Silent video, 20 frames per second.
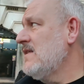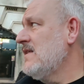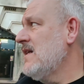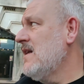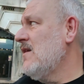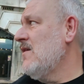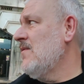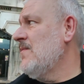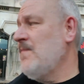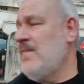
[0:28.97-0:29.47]

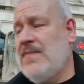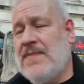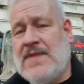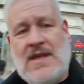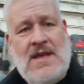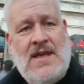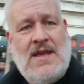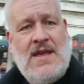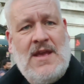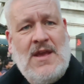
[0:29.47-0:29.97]
So
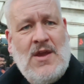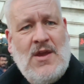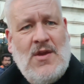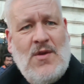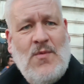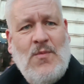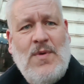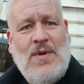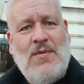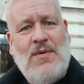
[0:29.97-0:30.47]

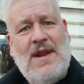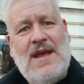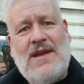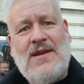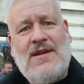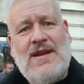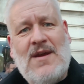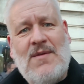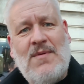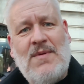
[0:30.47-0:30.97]
we will let
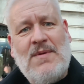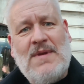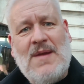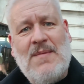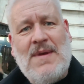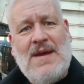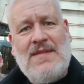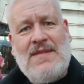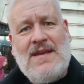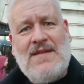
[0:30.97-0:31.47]
you know when we
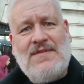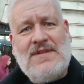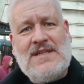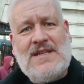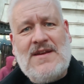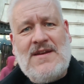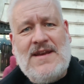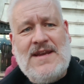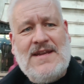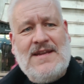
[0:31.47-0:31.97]
come out the other
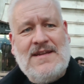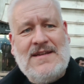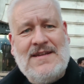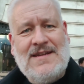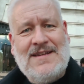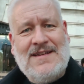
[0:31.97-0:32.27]
side.